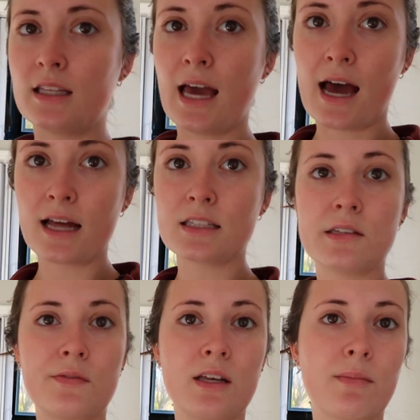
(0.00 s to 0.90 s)
cats,
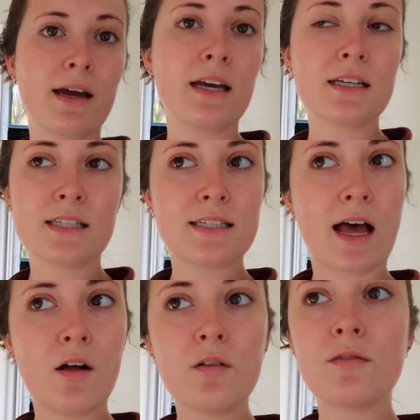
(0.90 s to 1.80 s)
feed
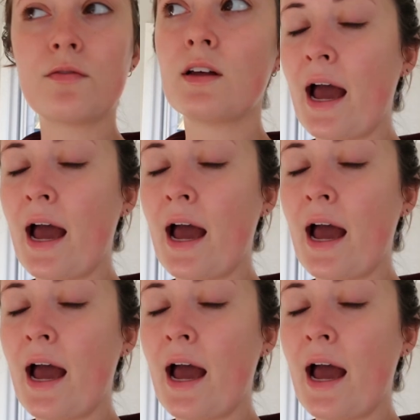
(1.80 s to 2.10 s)
myself.